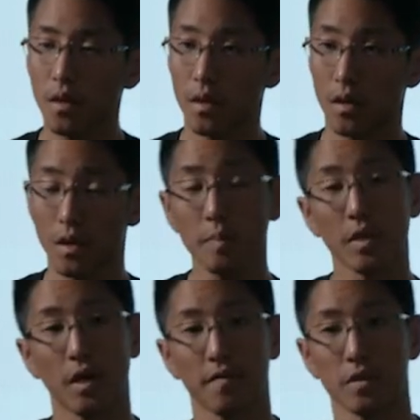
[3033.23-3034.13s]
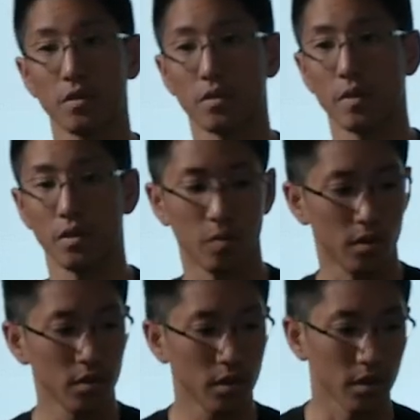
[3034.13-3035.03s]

a couple offices around the world,